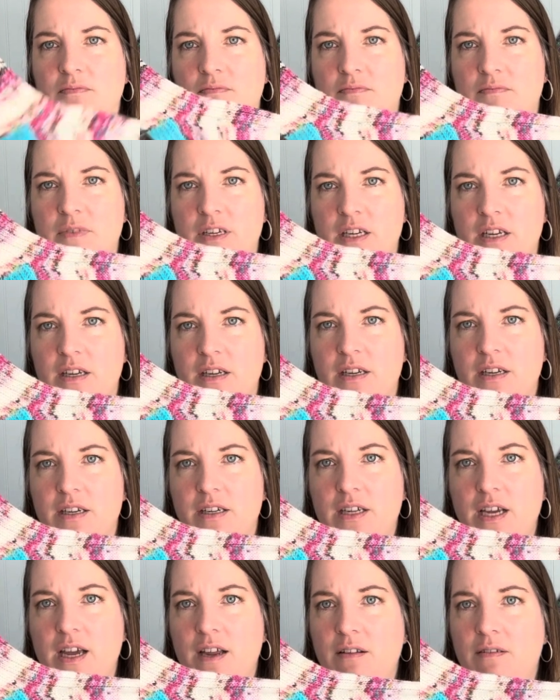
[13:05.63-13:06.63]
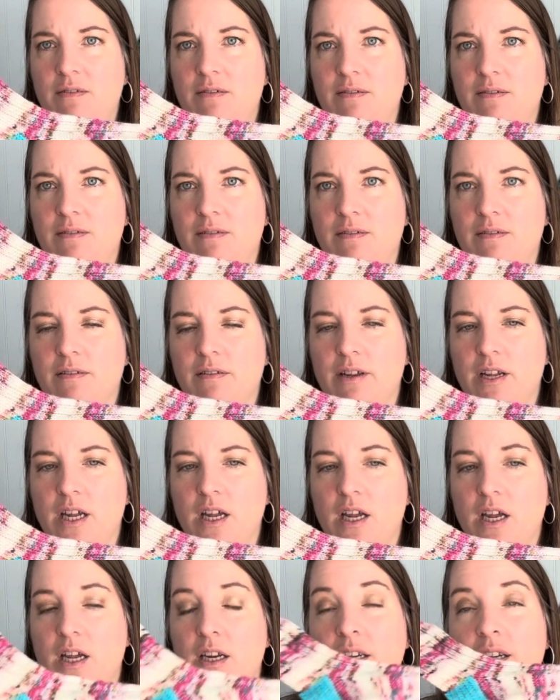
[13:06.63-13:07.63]
And yeah,
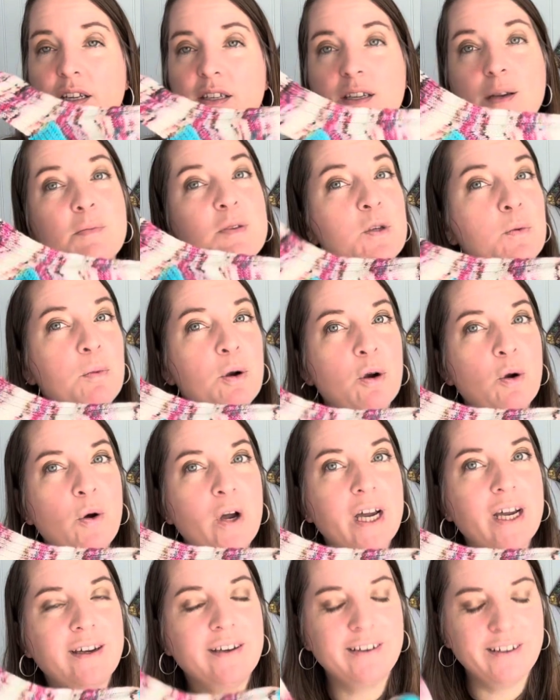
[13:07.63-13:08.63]
knits up super quick.